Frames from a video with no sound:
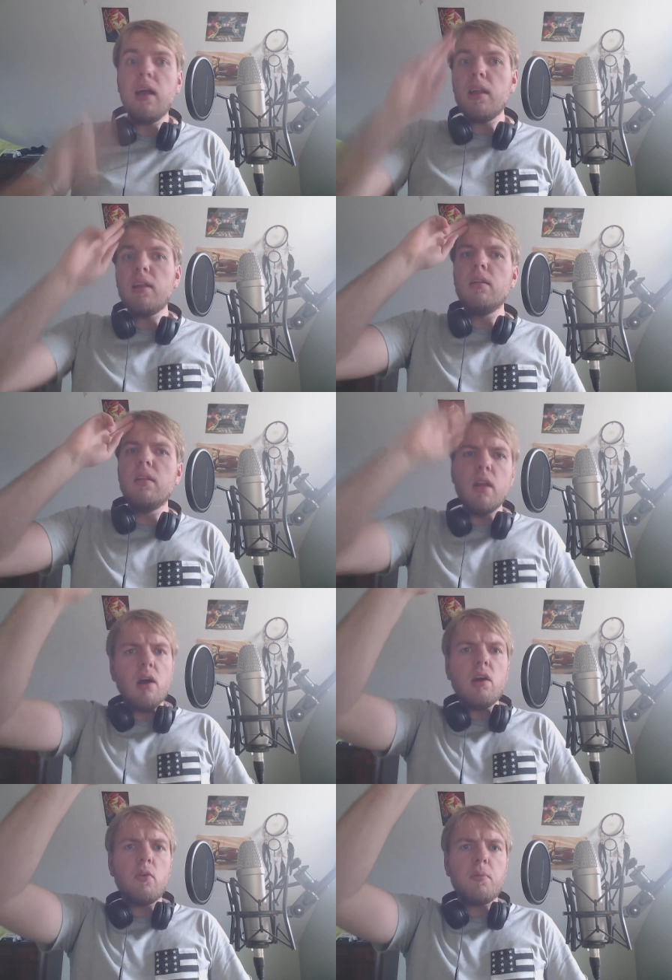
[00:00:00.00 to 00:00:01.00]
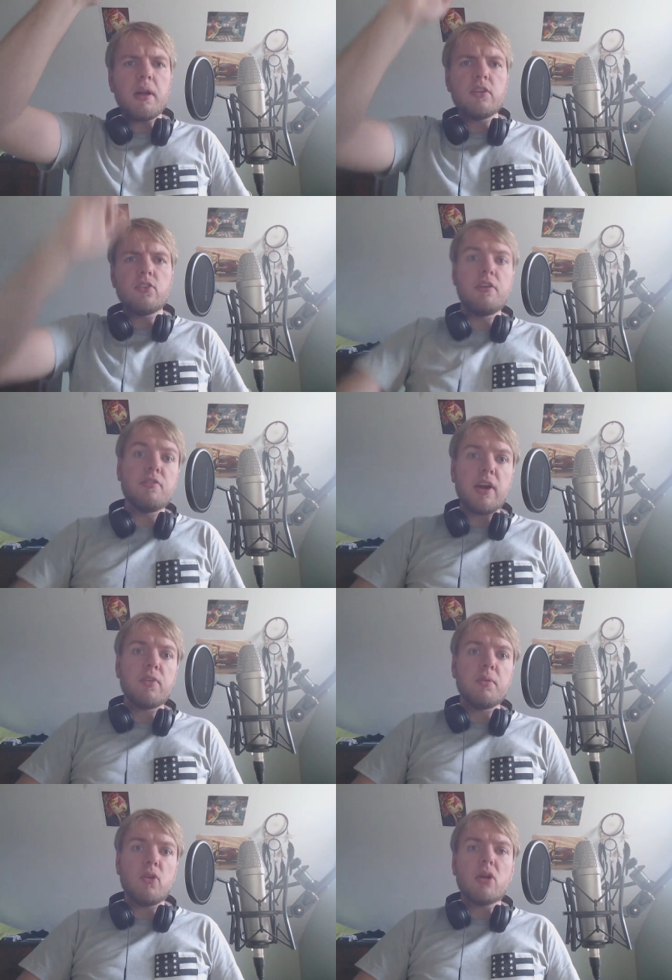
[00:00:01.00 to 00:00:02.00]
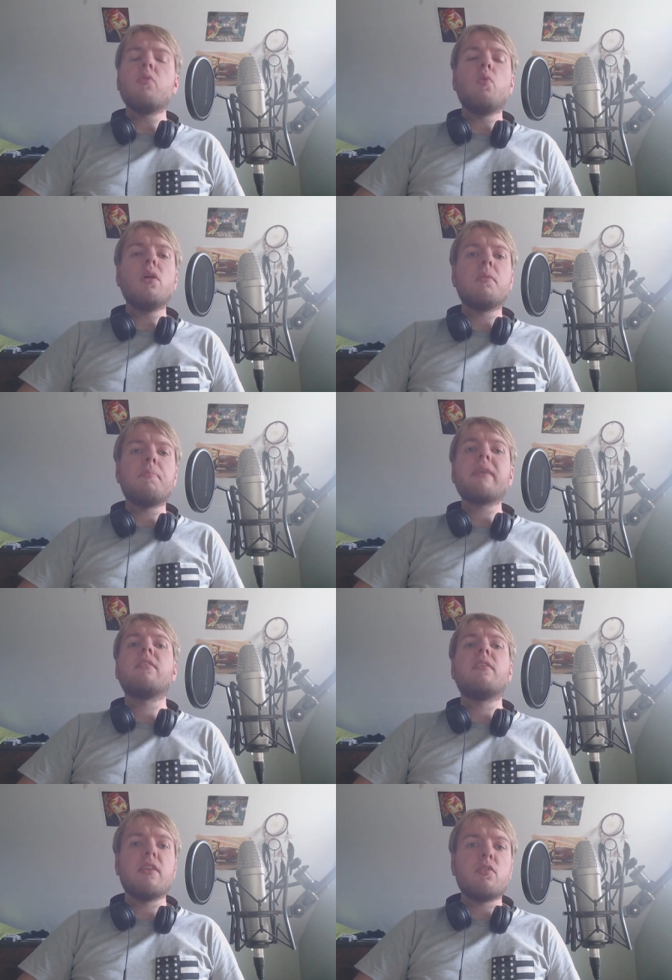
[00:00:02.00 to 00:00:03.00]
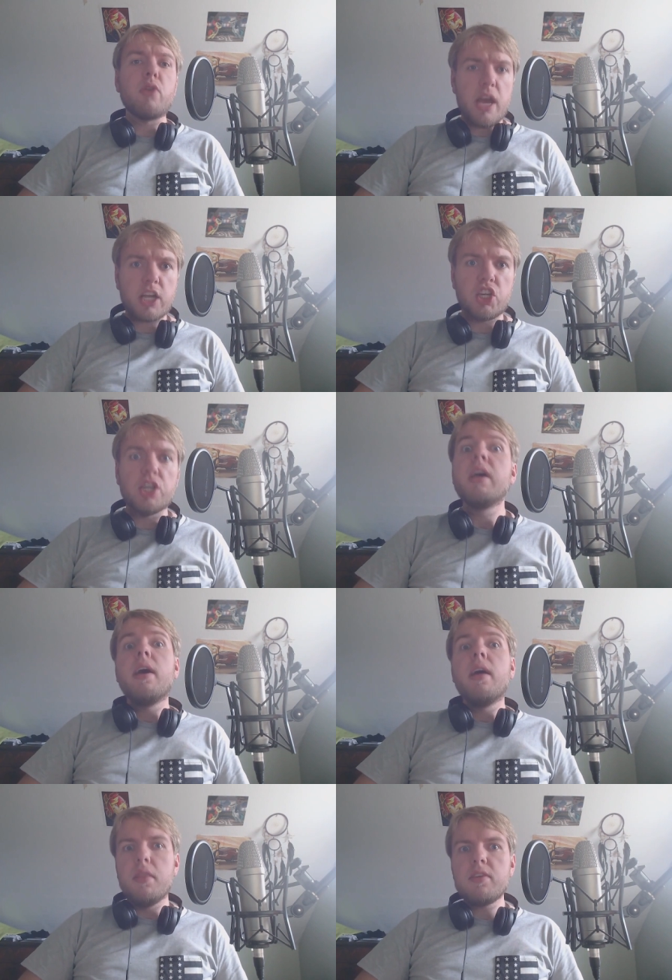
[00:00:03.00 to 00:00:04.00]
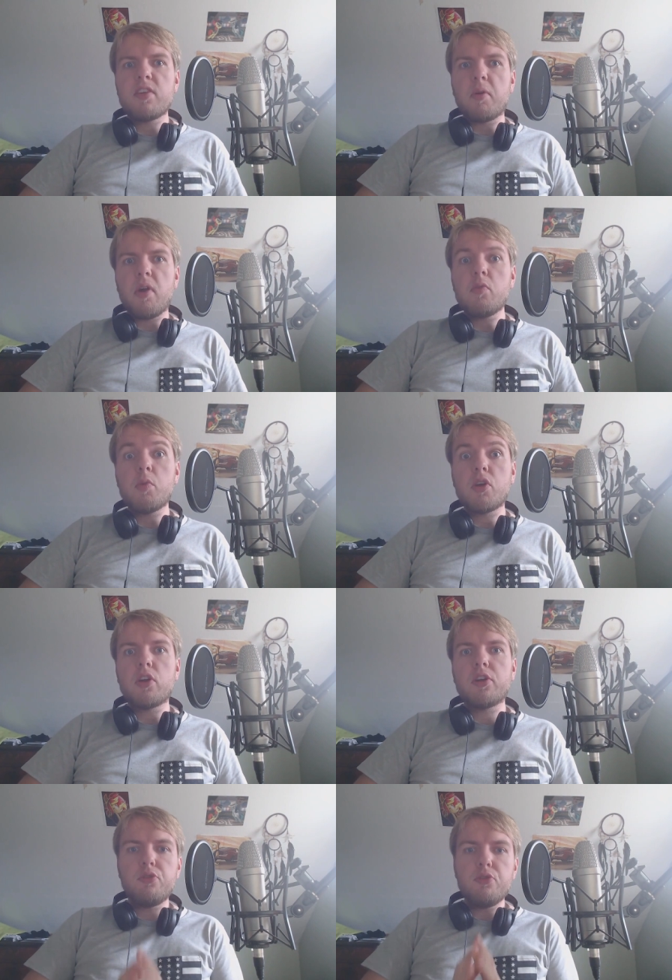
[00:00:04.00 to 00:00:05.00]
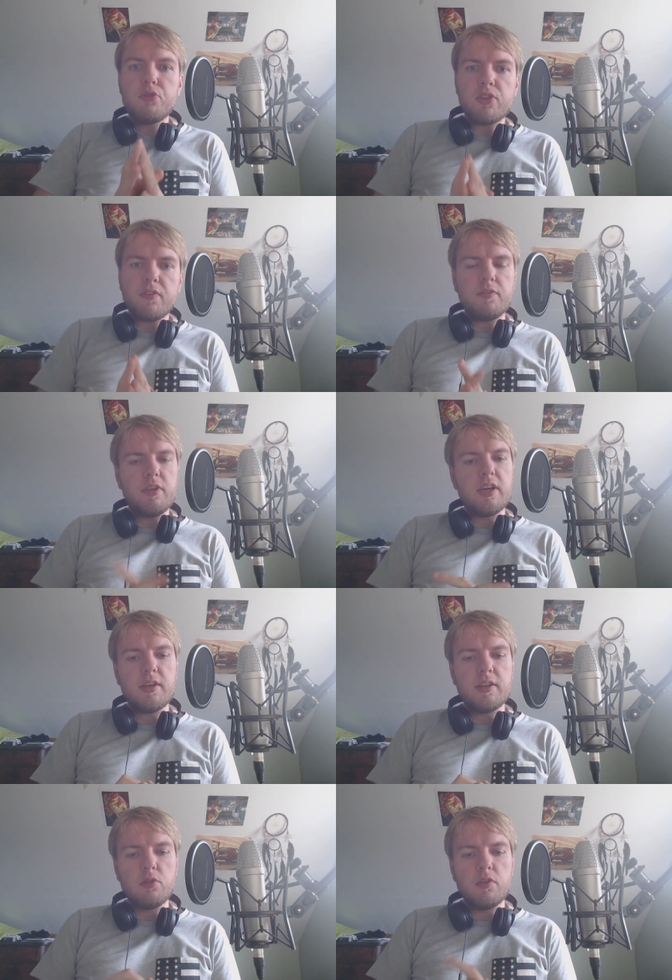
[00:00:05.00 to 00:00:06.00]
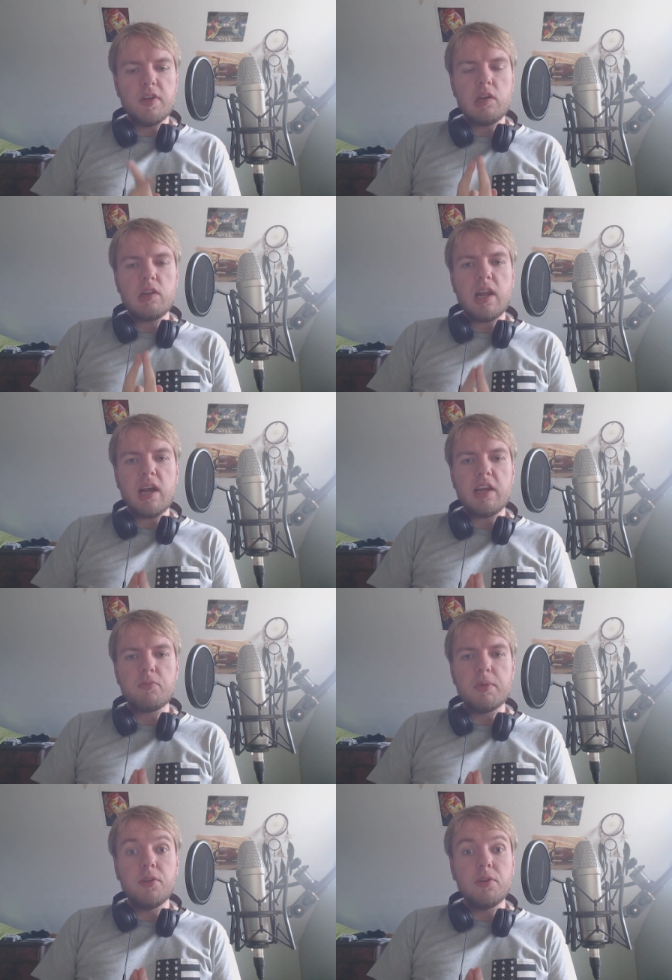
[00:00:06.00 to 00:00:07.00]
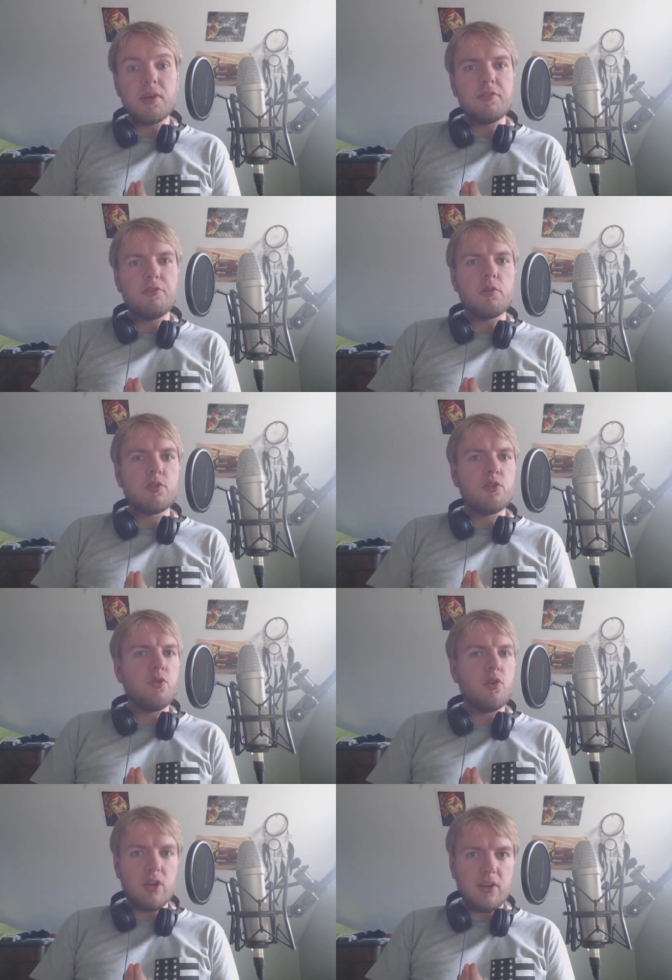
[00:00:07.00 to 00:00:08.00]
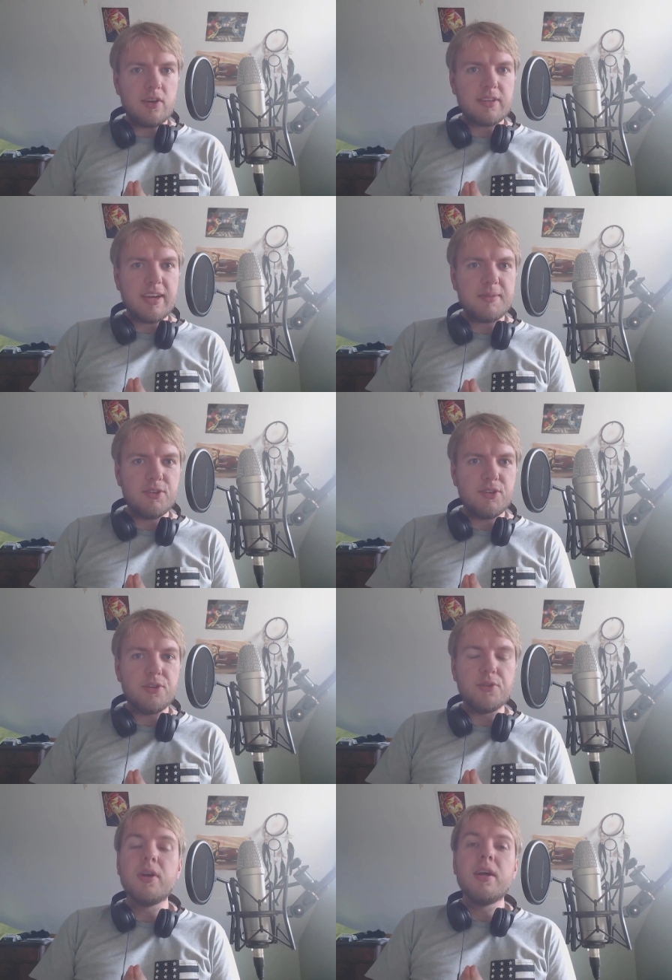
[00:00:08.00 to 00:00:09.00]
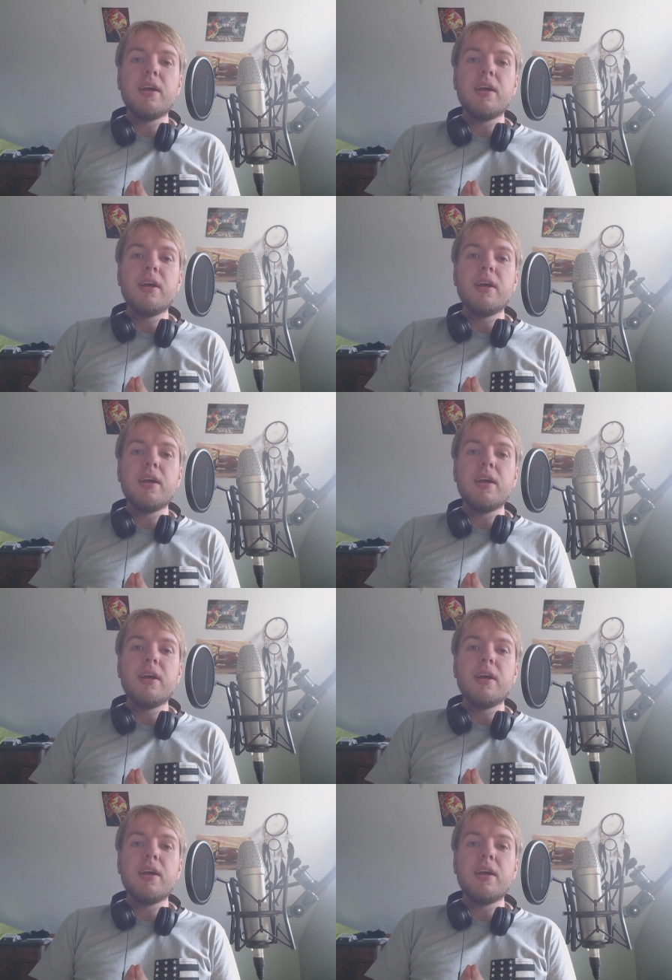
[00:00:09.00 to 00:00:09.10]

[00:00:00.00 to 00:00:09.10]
Hello everybody, it's Johnny Fireflame talking. Welcome back to the next reaction. This time around, we're gonna do some uh, do a video that I have been looking forward to for a long time to do.